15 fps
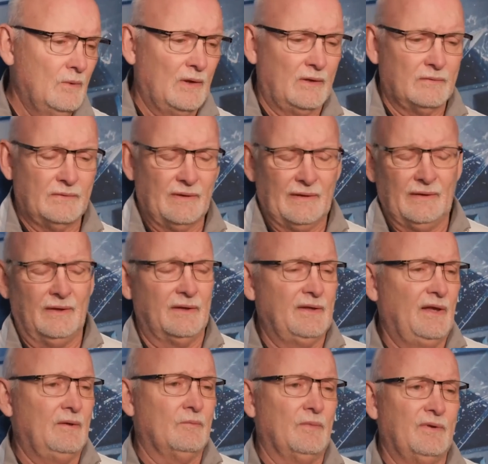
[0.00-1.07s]
Well,
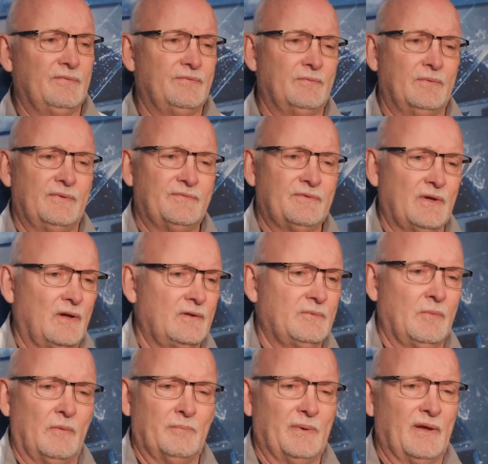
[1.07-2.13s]
again, we've talked
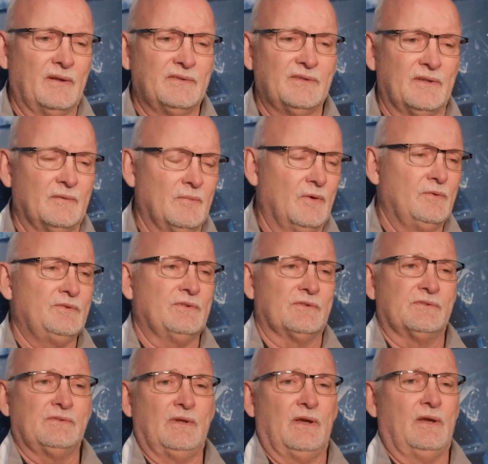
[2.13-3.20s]
about balancing
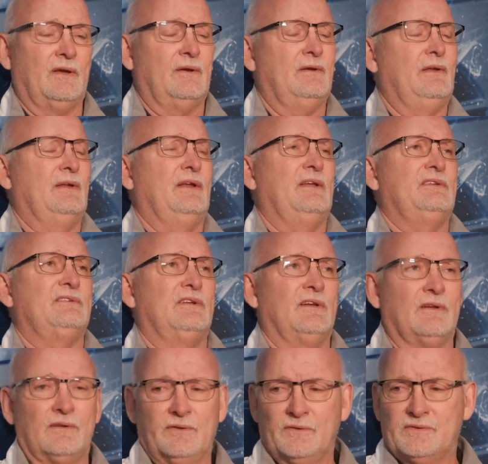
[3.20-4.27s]
emotions, and that
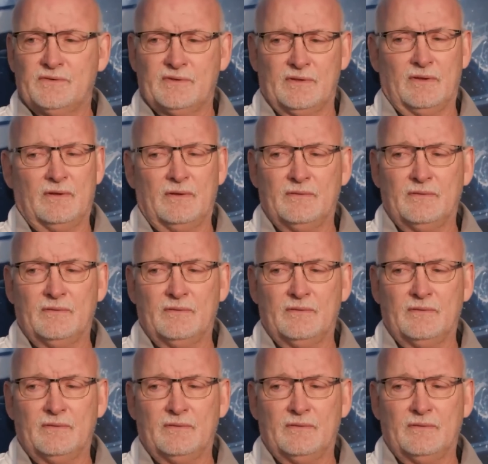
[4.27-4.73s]
includes